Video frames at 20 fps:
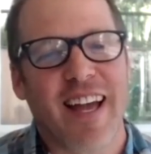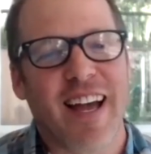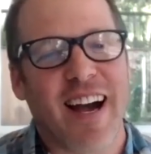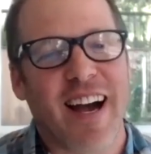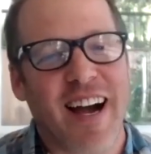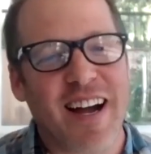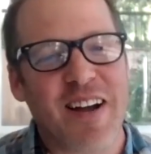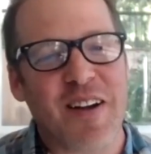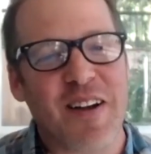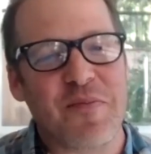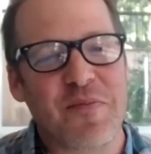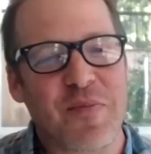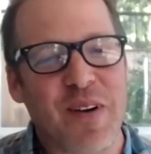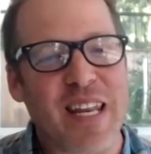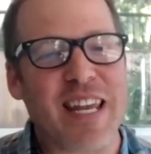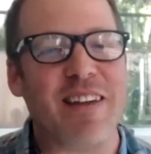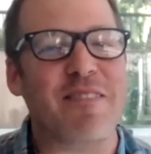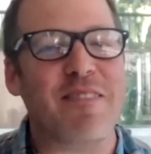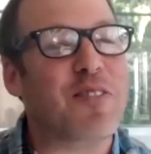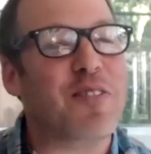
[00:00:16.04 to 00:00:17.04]
Um,
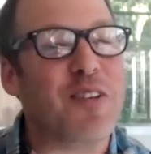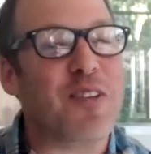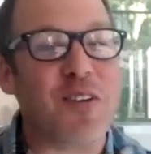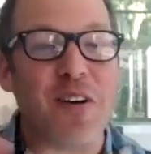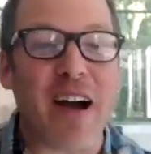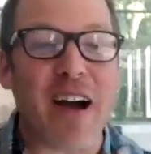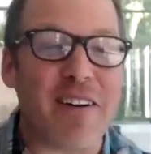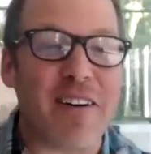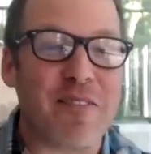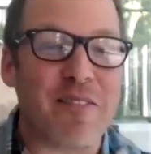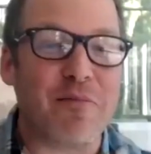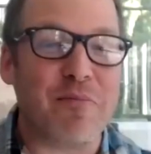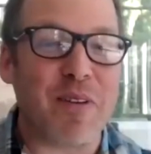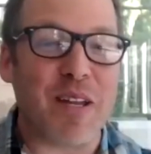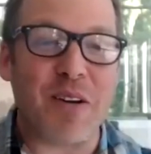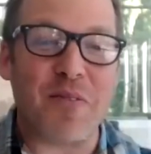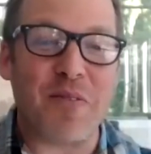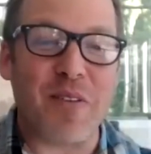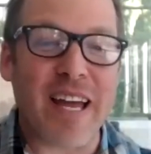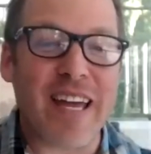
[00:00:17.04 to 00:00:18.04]
but if you have
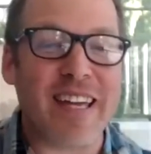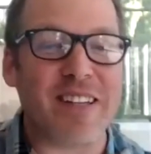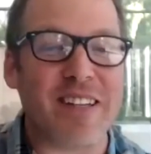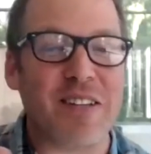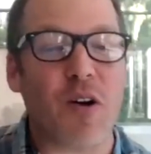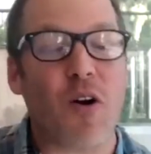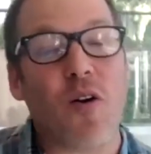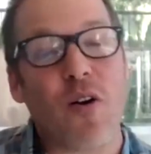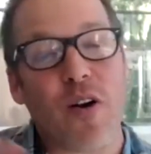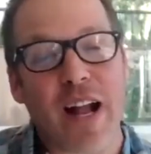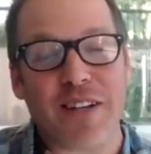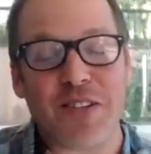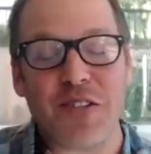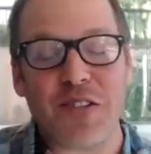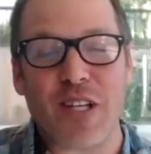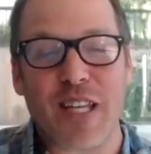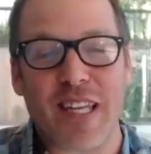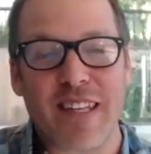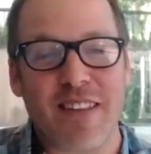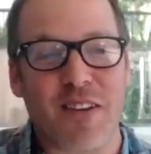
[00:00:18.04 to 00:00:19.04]
been away, and or
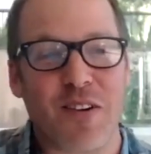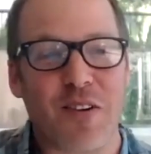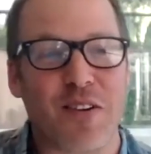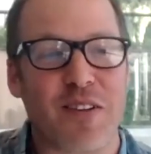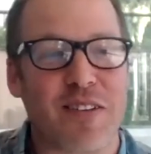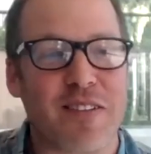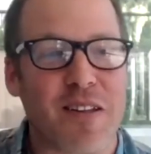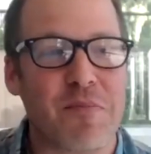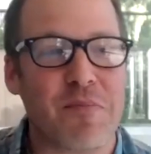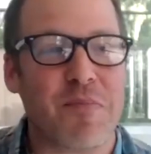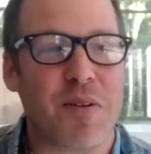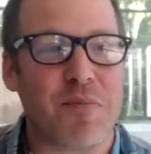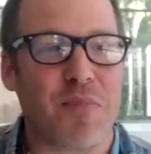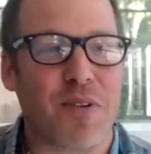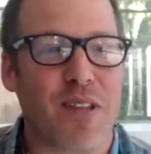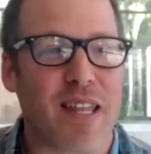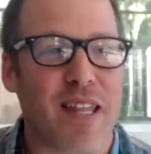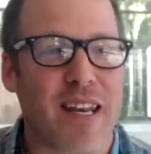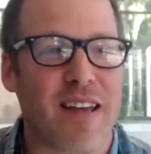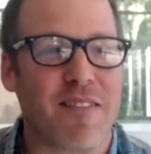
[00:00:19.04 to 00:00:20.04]
actually, there are some
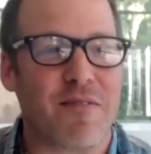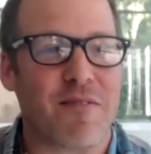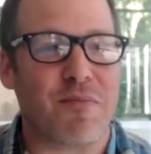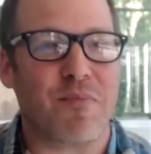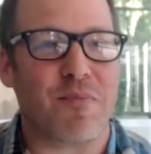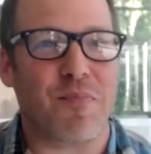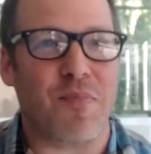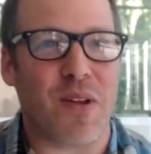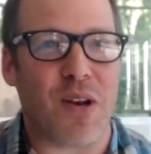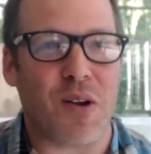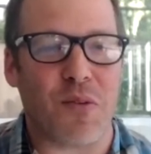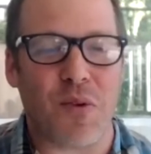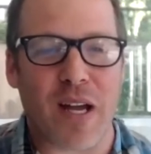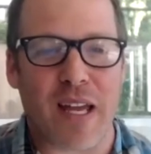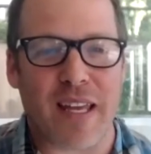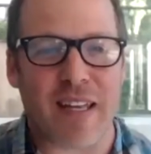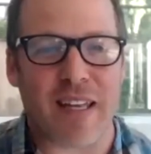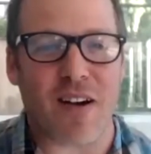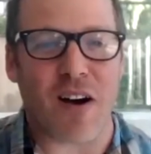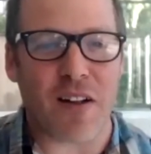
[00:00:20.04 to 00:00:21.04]
people that have been
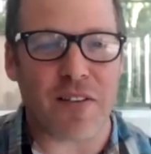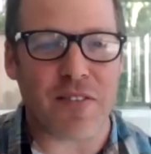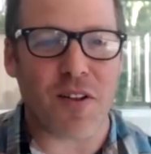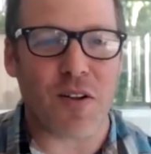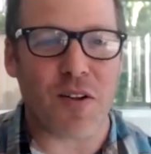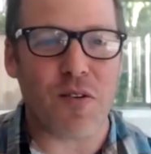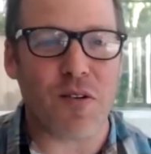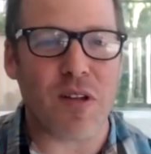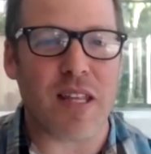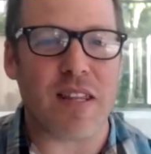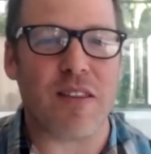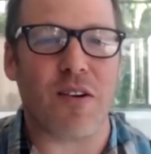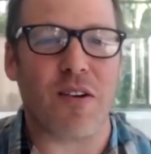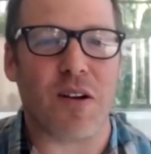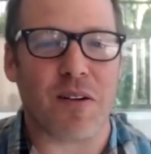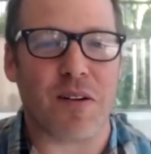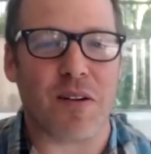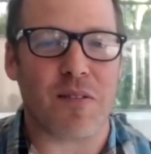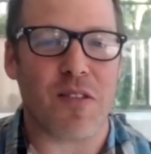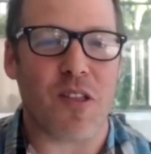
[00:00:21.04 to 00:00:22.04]
away also, and
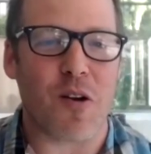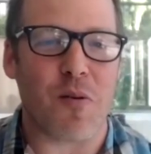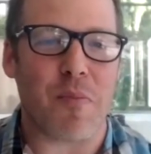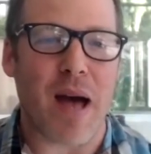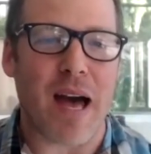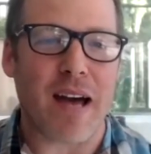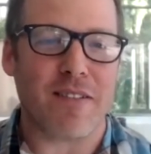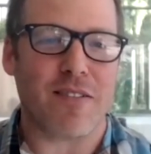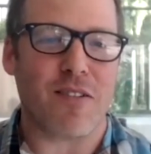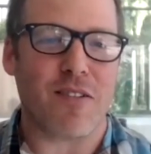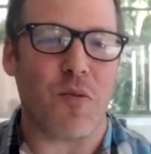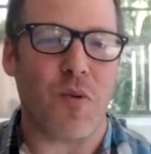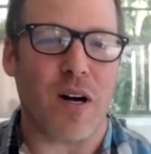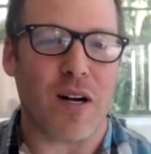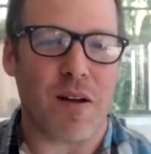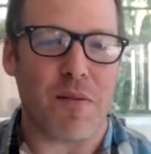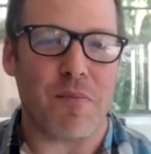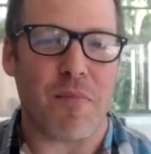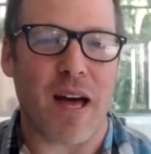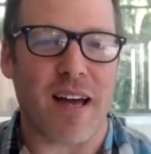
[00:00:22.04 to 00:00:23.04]
they're they're back. So,
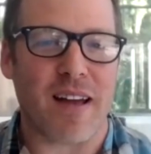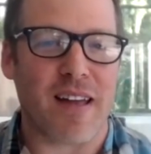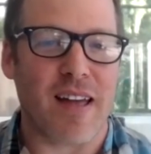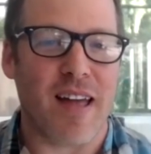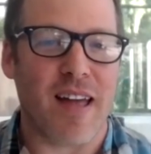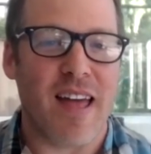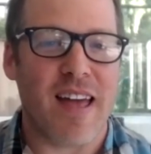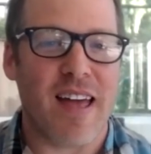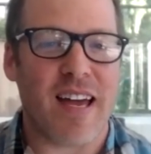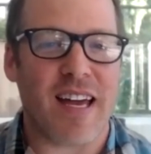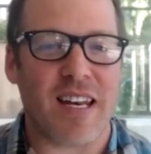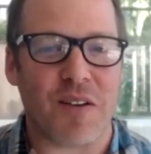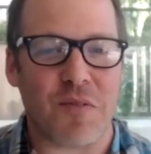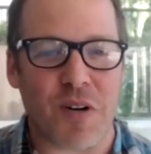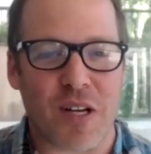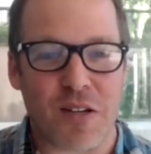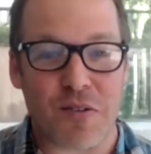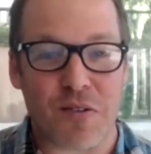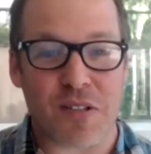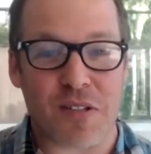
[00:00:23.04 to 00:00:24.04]
welcome back.
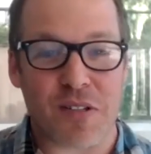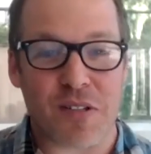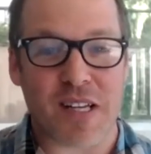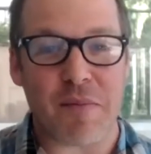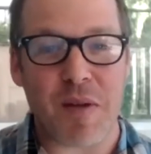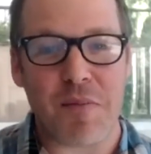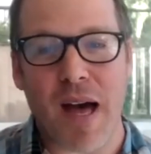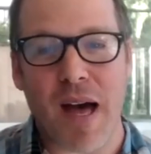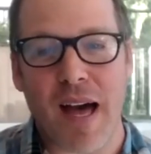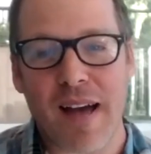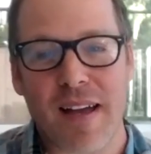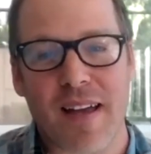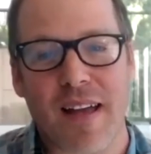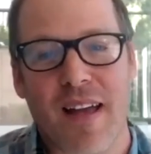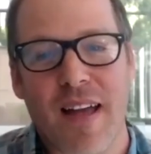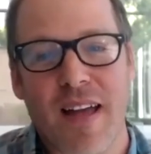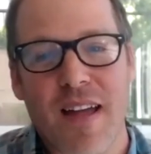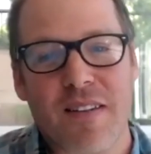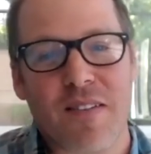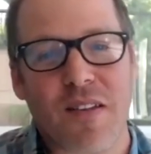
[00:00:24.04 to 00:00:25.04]
Anyone who's coming back.
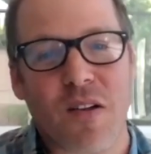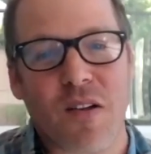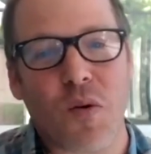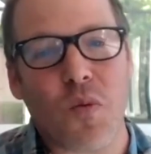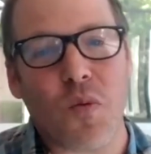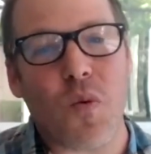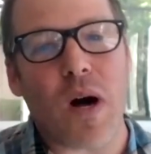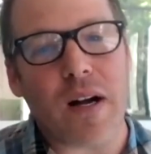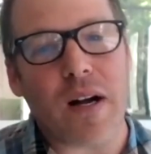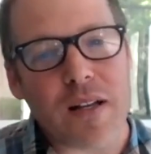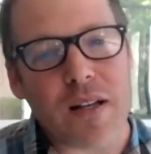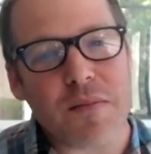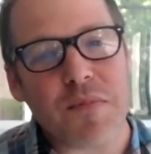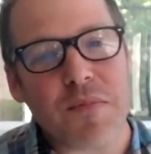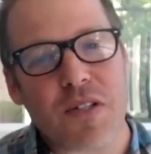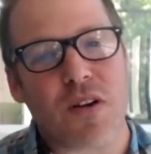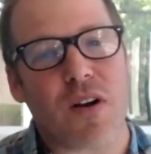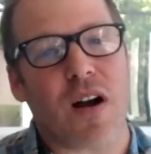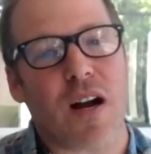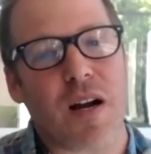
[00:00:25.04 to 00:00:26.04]
So, welcome
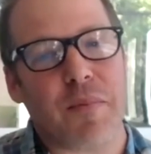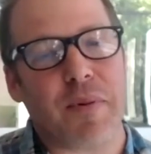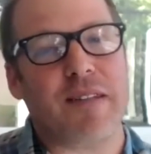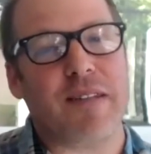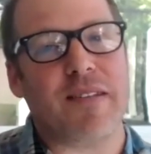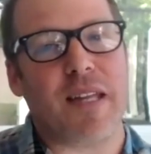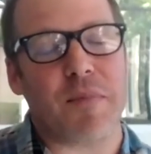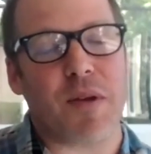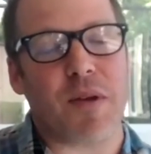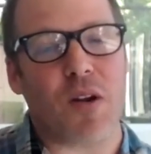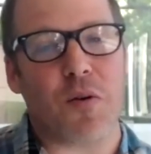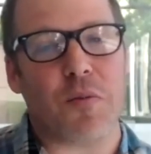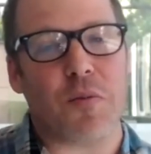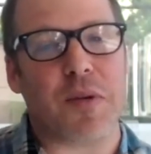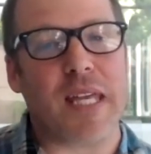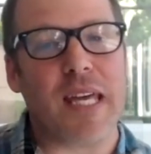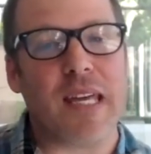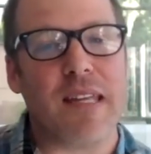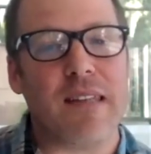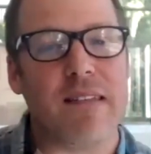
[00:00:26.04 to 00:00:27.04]
to RBCM at Home
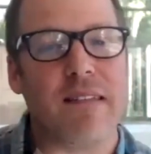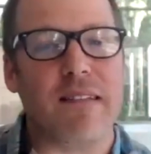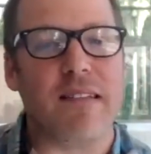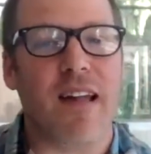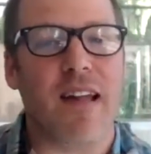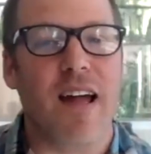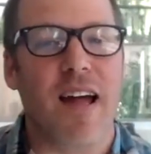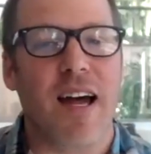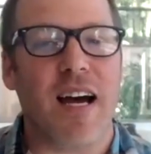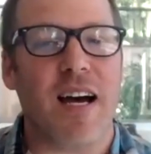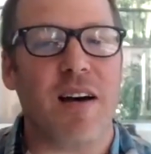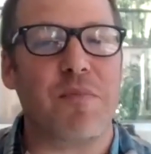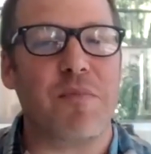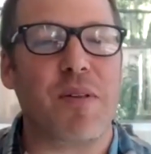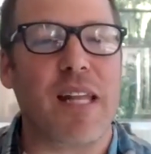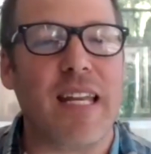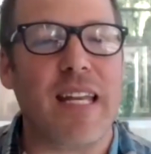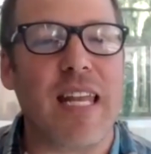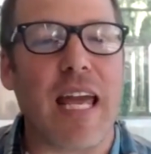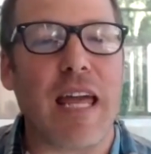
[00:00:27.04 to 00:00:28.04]
Kids, a
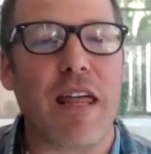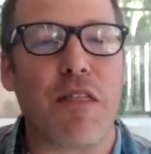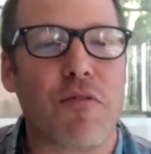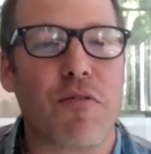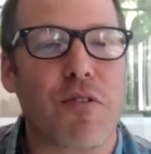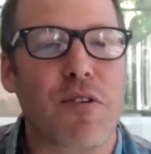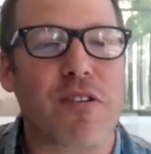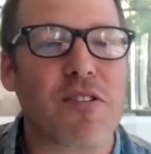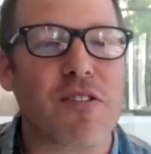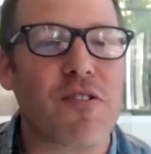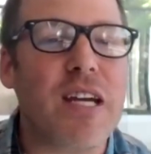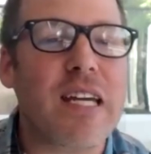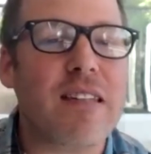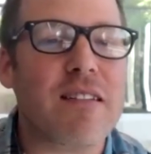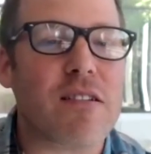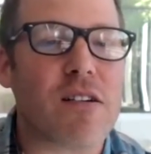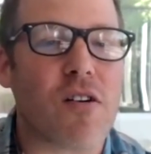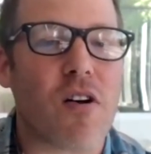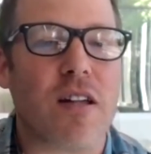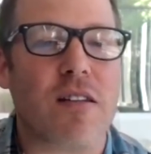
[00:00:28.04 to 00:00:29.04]
play date through screens
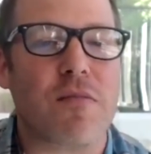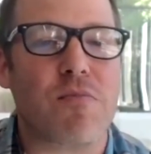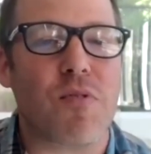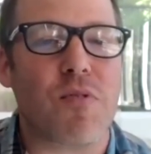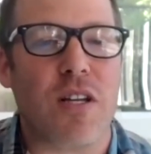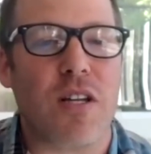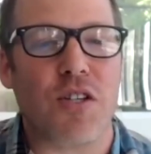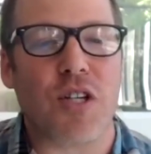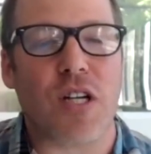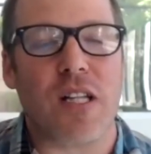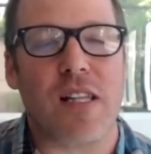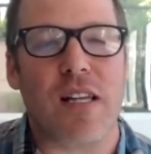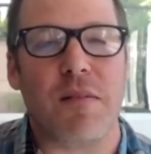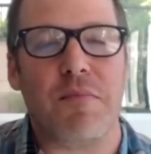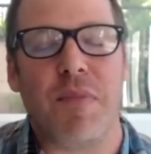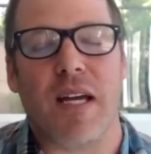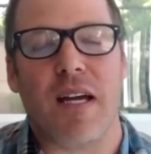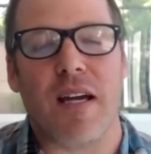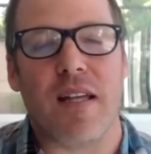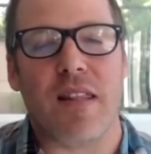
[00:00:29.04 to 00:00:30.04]
across British
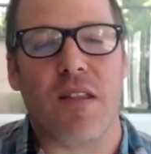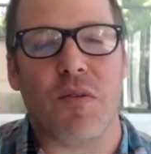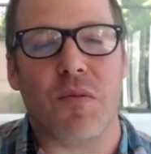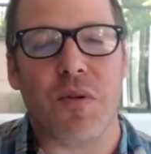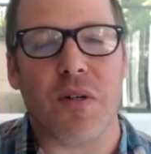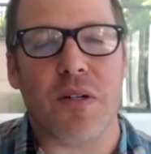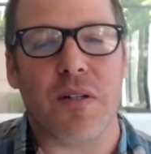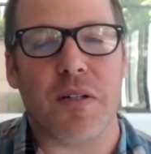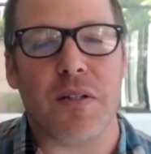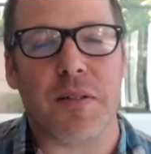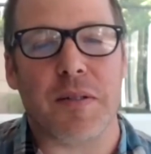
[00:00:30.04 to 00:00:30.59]
Columbia and the world.